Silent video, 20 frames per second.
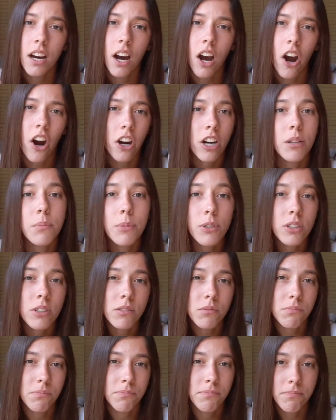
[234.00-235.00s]

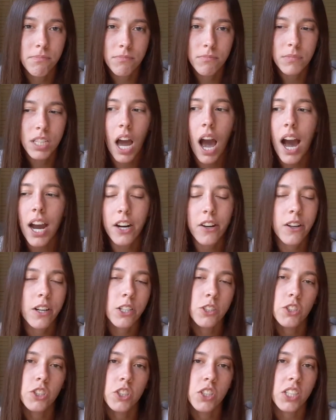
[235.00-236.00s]
horrible,
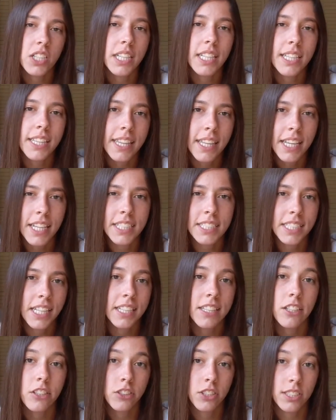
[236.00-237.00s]
cockroach-looking things,
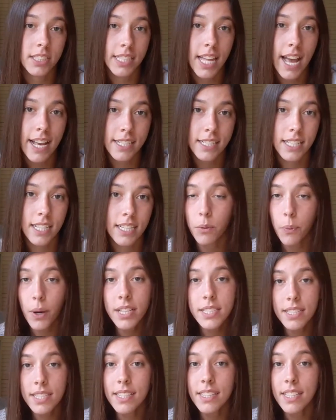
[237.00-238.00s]
and they're just nasty. The
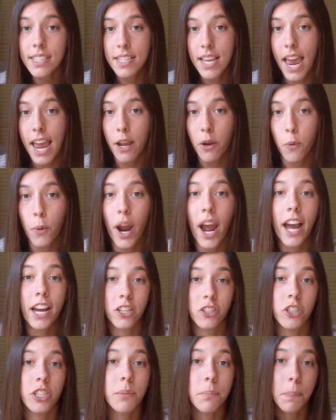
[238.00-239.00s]
ones in the tank were
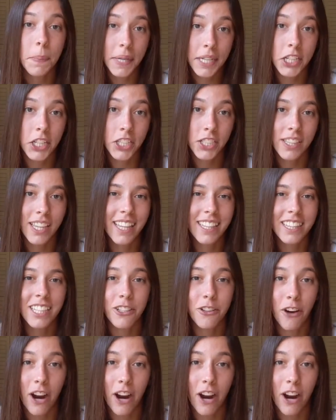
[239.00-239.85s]
actually bigger than the